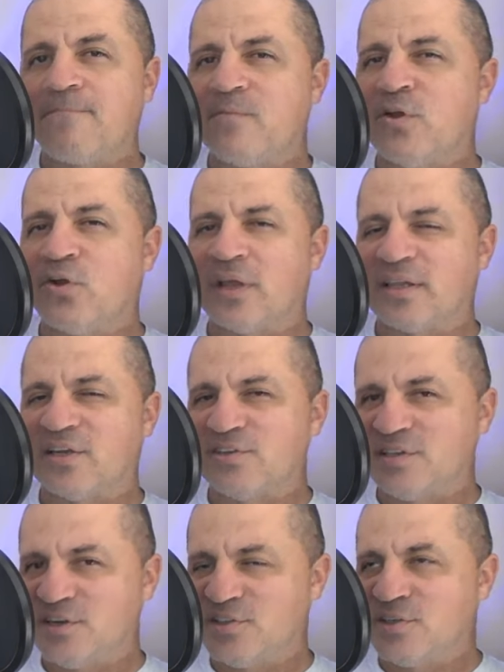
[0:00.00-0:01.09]
you know, like there
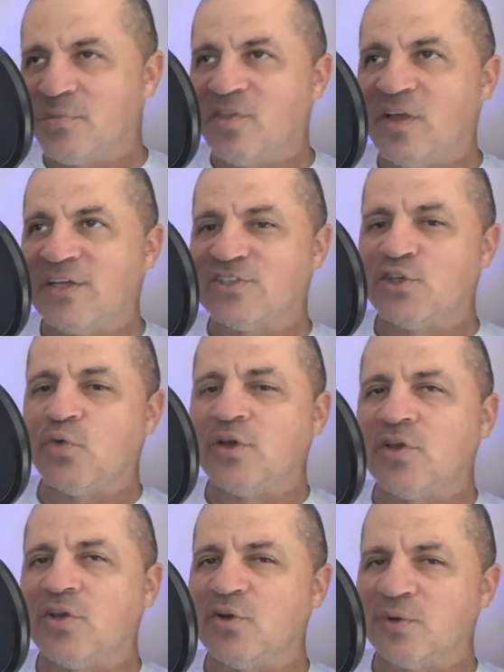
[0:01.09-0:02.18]
there's some things you
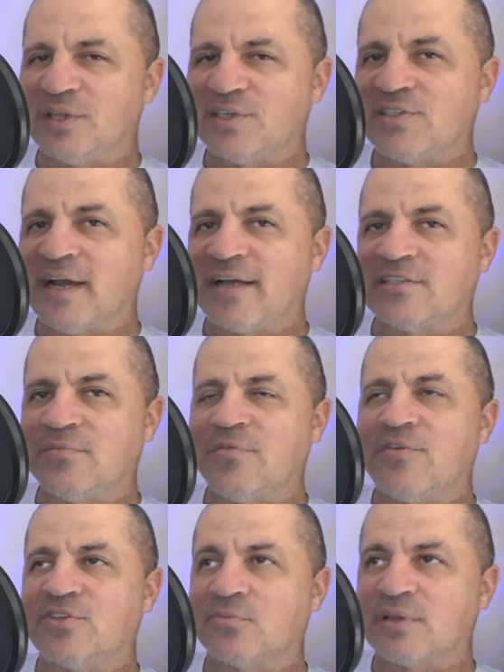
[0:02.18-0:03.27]
can do with this tag team
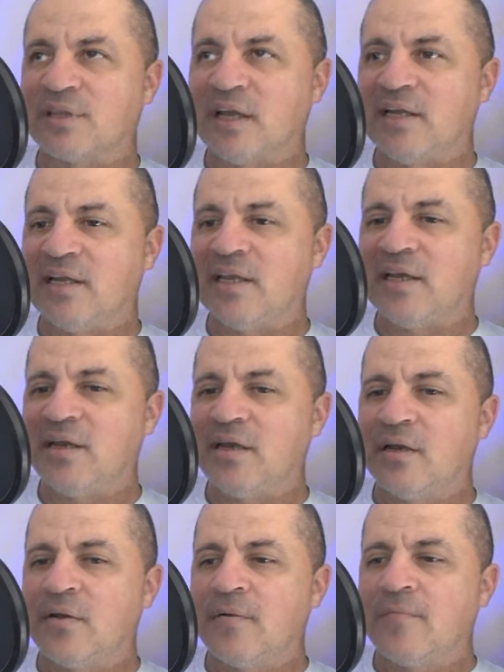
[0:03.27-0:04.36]
division, but they need
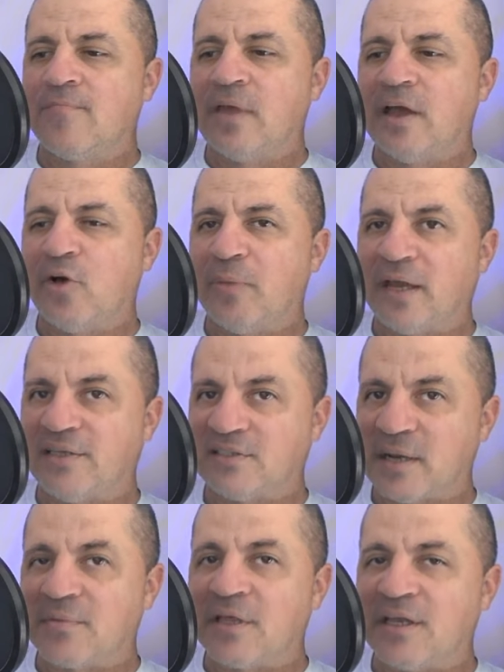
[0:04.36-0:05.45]
help
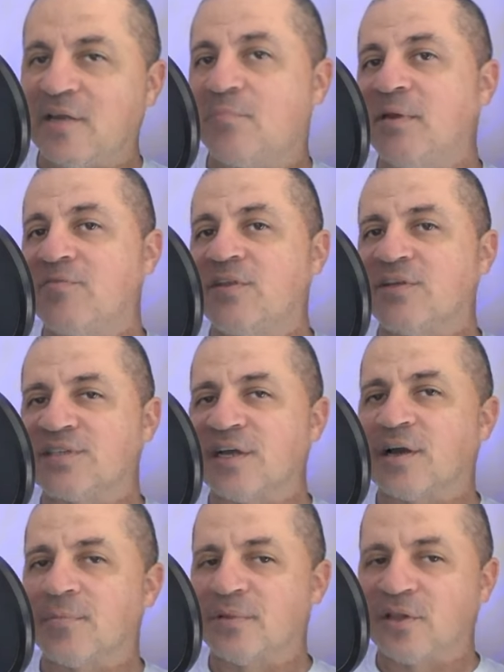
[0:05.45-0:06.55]
ASAP. They need to beef this thing
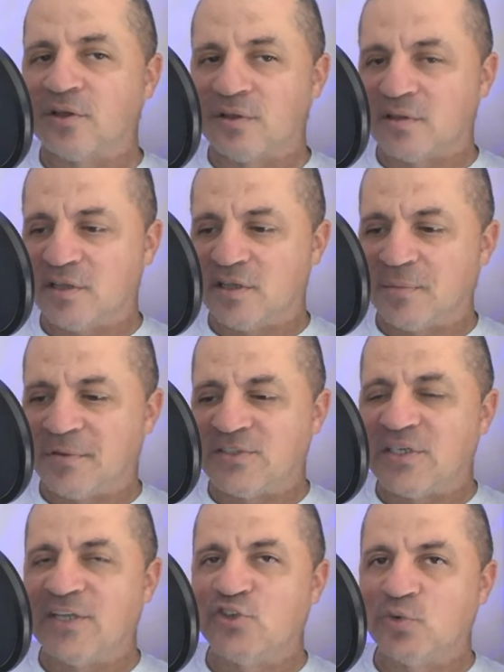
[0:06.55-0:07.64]
up. But the the
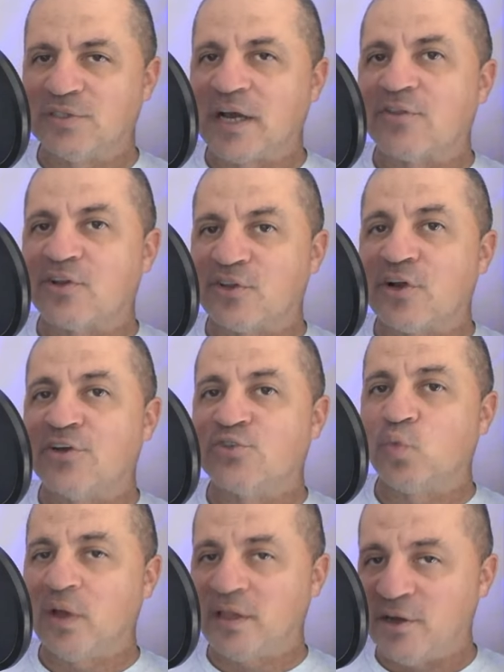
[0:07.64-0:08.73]
potential is out there. There is
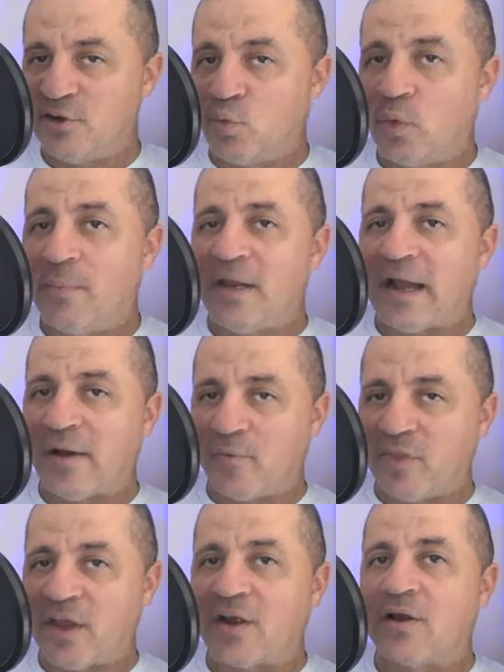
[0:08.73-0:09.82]
there are women
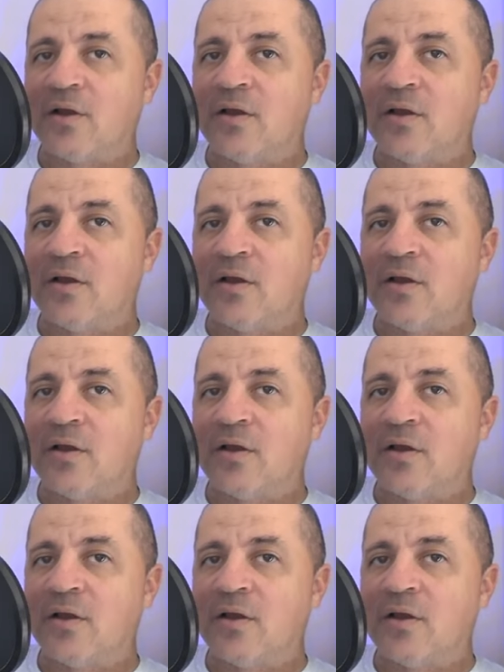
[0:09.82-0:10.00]
out there